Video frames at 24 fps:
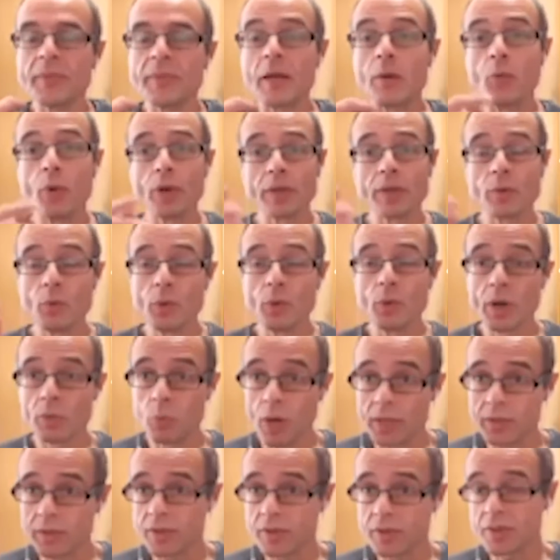Well,
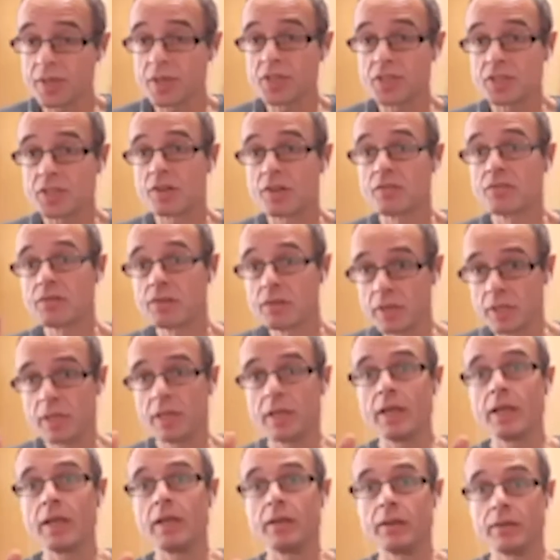one of the things I
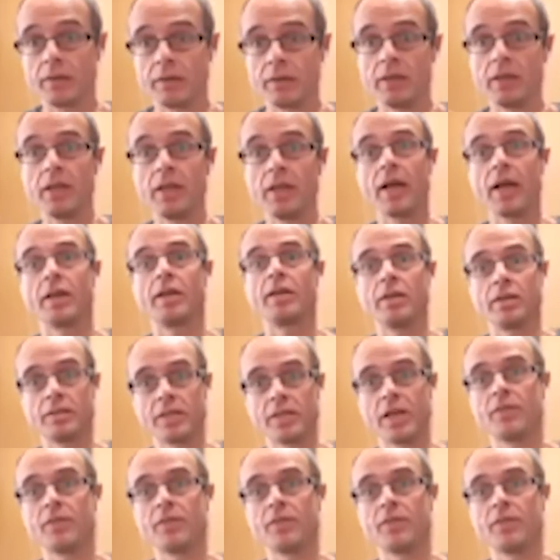really like,